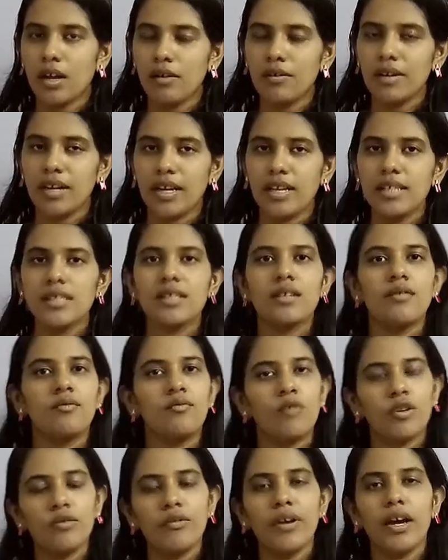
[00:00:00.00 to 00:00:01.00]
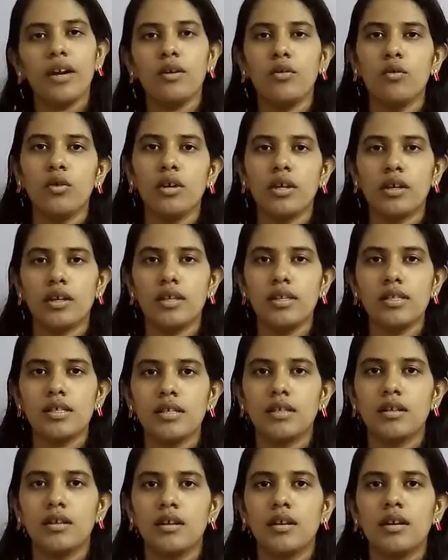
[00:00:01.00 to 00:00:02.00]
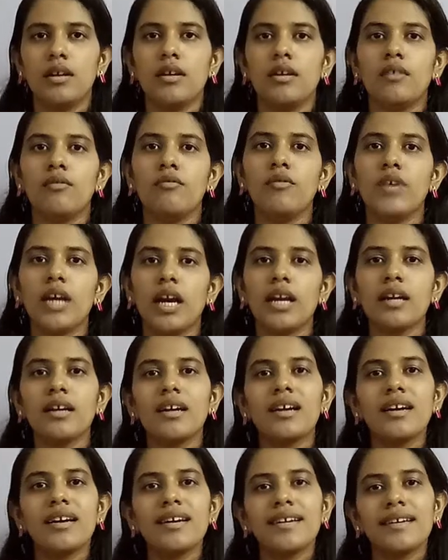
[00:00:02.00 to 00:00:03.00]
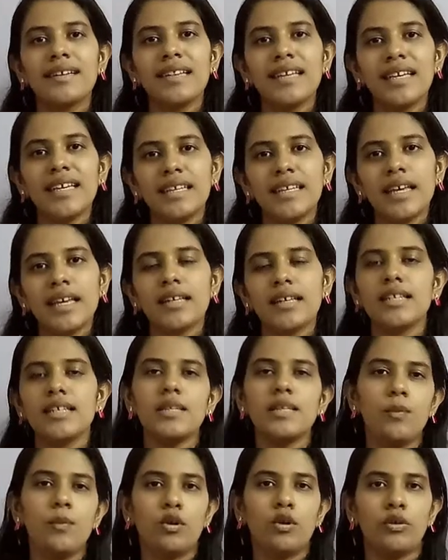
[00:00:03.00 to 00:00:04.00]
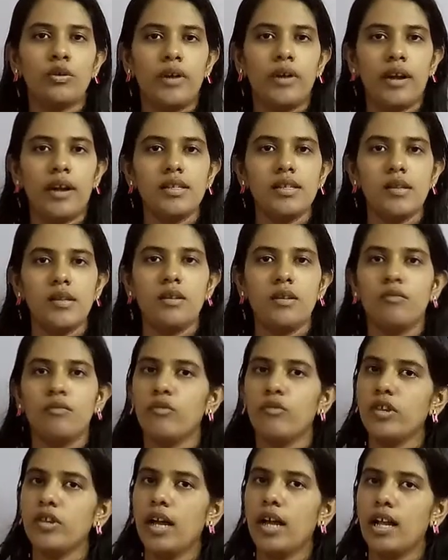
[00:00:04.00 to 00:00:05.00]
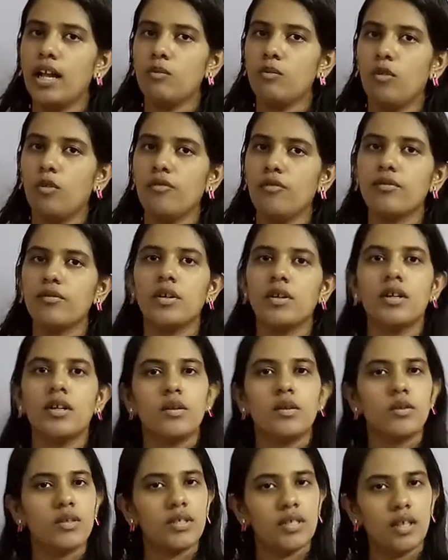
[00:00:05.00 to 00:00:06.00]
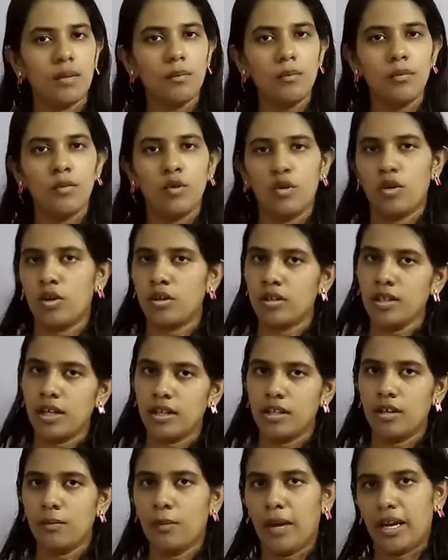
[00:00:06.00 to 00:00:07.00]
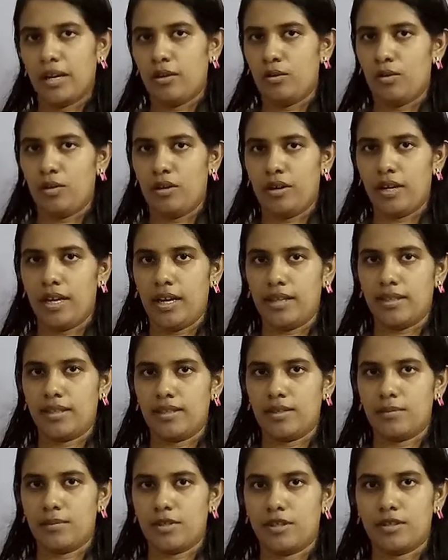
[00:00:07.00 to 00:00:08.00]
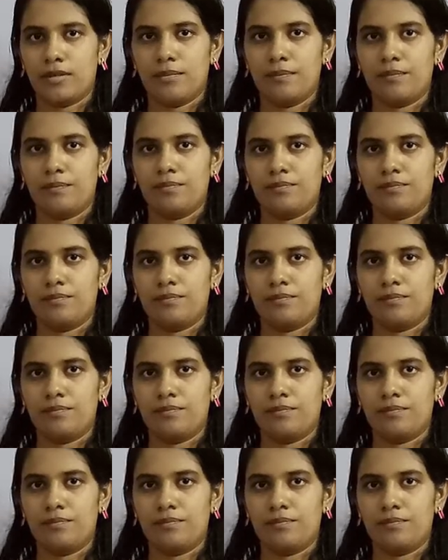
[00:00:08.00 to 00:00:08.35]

nowadays what we are doing is we are cleaning these pollutants with the help of some or the other microorganisms.